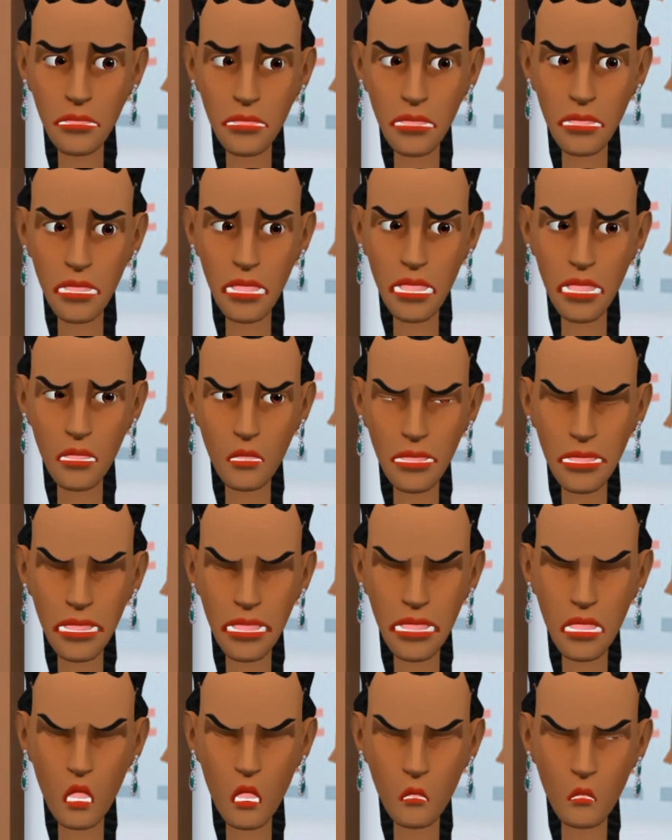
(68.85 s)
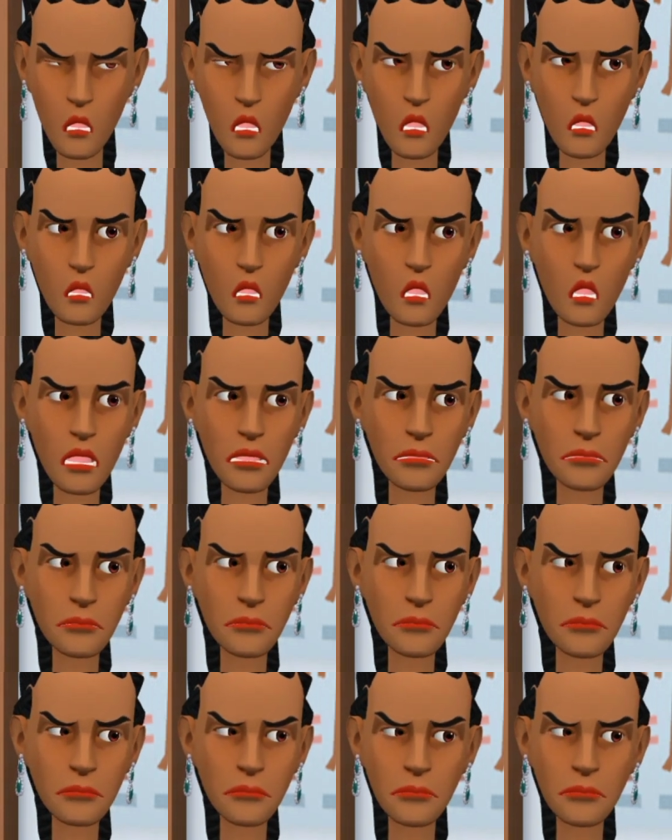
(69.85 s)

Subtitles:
a long time.